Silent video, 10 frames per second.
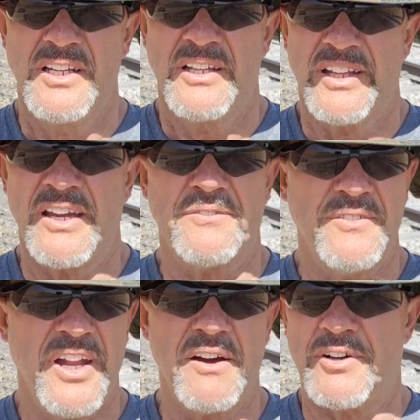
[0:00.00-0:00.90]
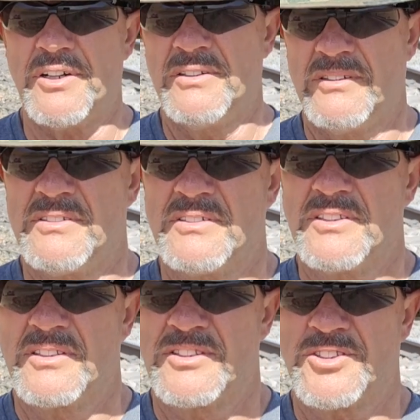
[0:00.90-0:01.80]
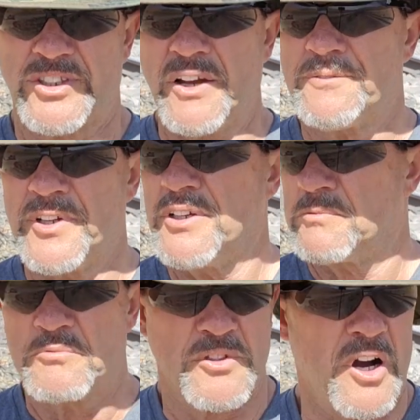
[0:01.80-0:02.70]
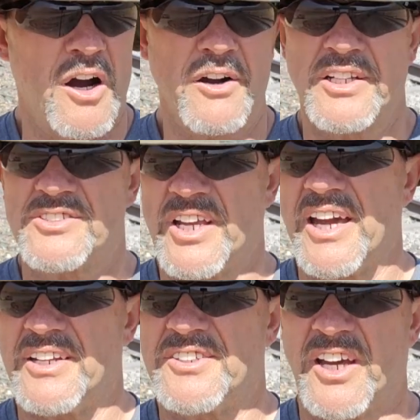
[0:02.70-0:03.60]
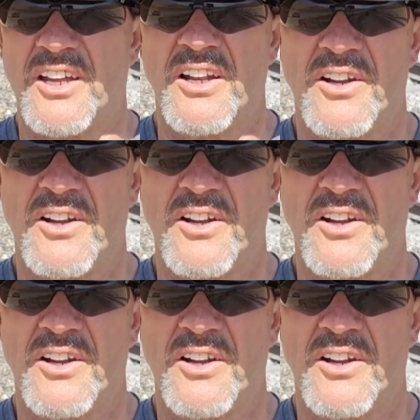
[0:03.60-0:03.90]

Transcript: they have never stuffed a car inside a tunnel